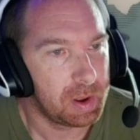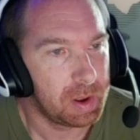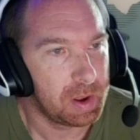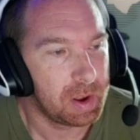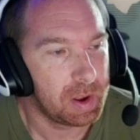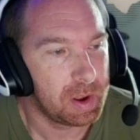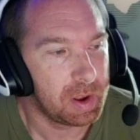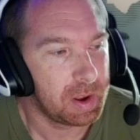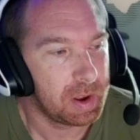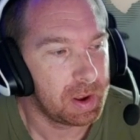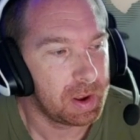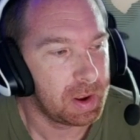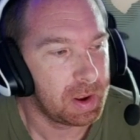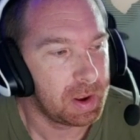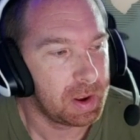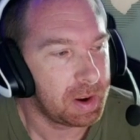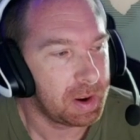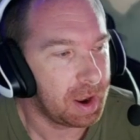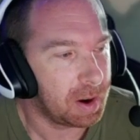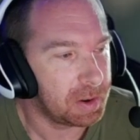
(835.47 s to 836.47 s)
now
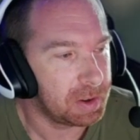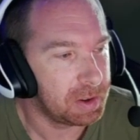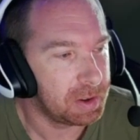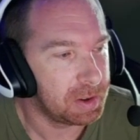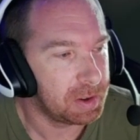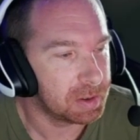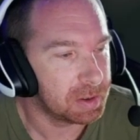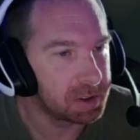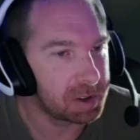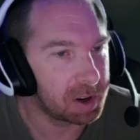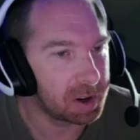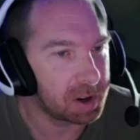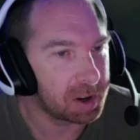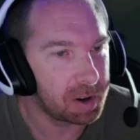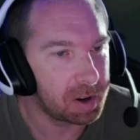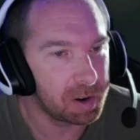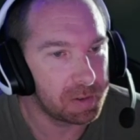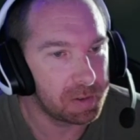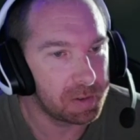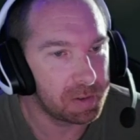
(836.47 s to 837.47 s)
you'll start over
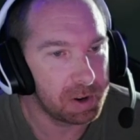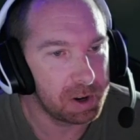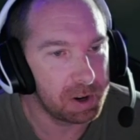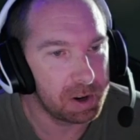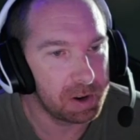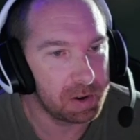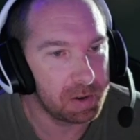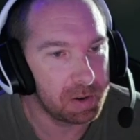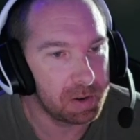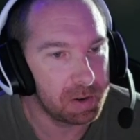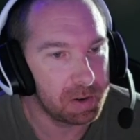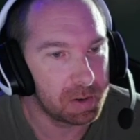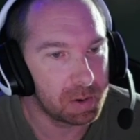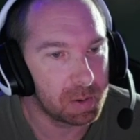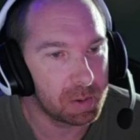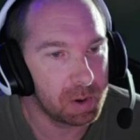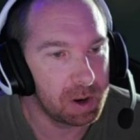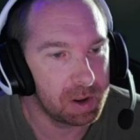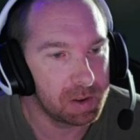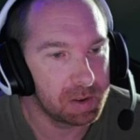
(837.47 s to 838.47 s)
here in Norway. This
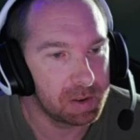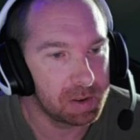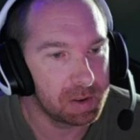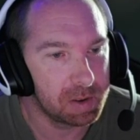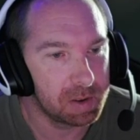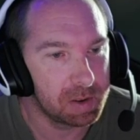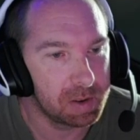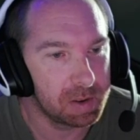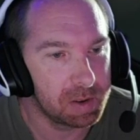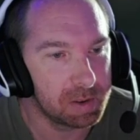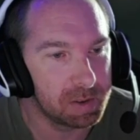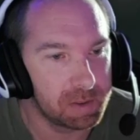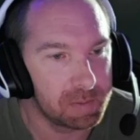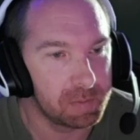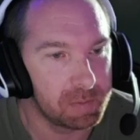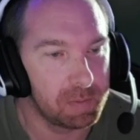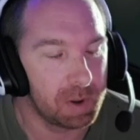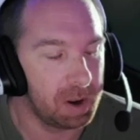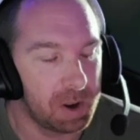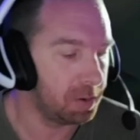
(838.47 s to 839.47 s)
is
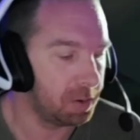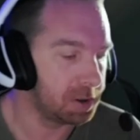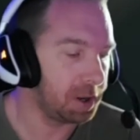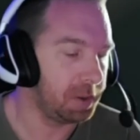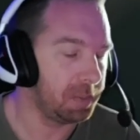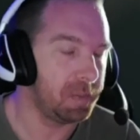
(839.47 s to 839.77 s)
Northland.